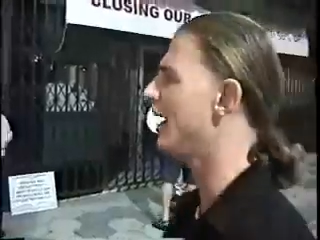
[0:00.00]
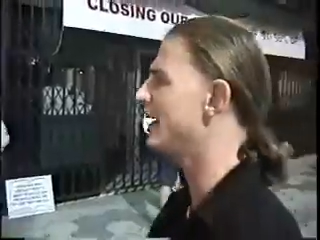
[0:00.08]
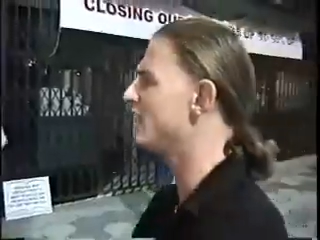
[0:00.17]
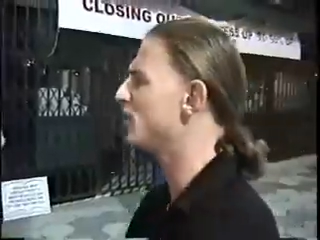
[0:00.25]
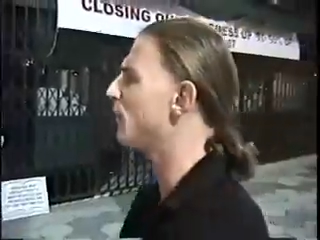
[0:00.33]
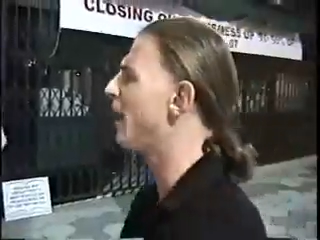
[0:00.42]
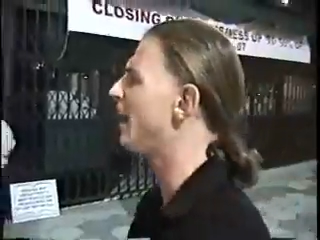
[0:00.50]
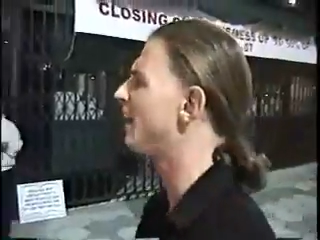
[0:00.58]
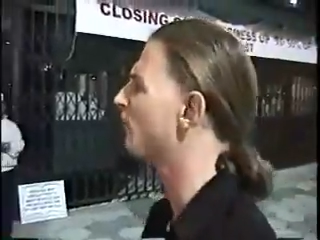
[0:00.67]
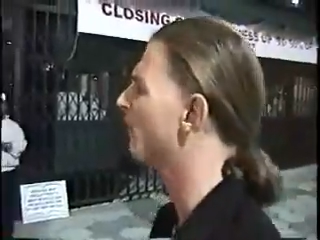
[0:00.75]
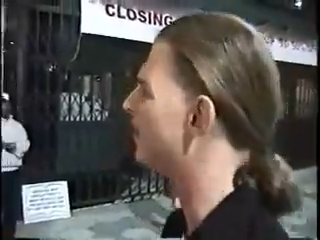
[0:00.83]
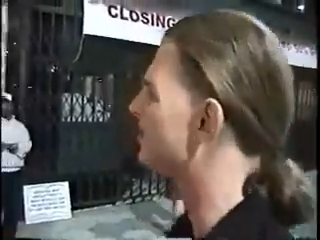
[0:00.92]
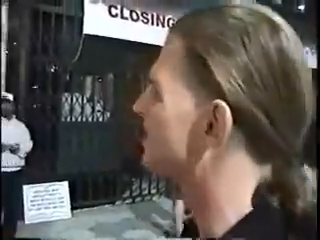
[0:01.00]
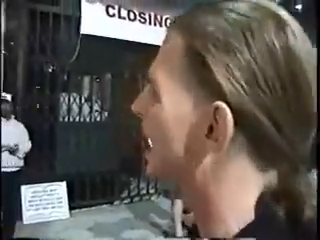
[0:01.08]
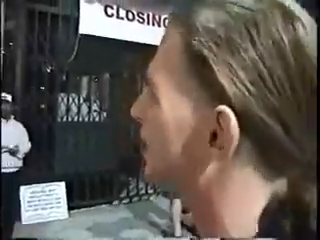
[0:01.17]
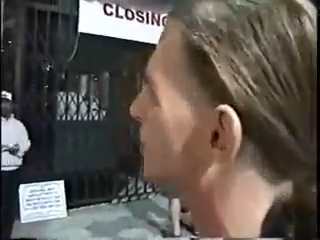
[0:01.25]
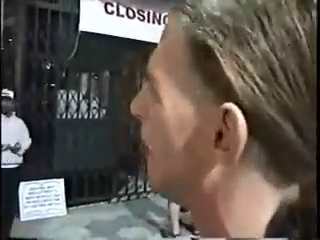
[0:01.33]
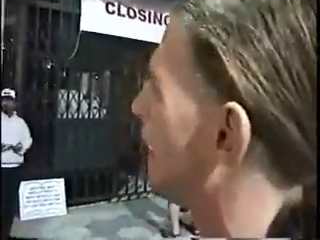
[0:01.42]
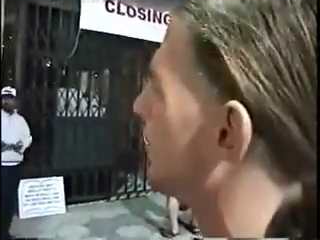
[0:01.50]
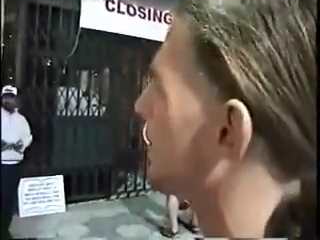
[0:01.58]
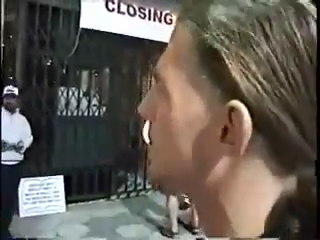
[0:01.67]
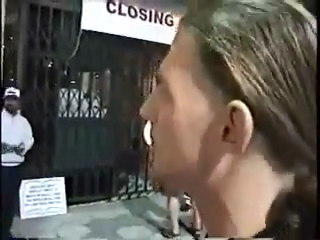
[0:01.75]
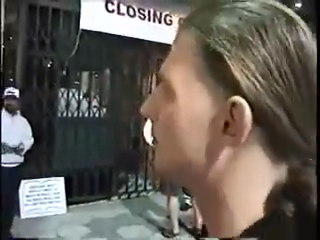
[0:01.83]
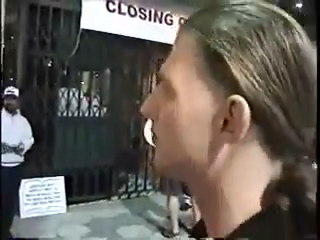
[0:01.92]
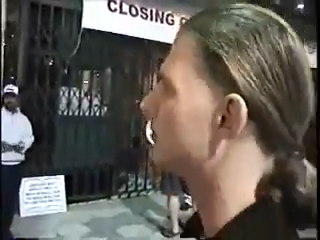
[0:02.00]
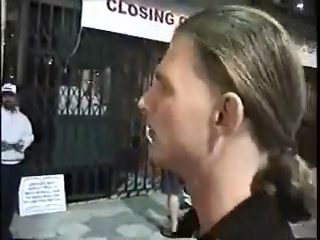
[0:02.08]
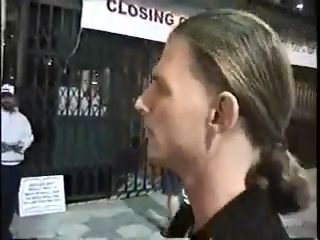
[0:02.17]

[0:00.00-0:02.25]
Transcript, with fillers: he did where? Where is that in the Bible?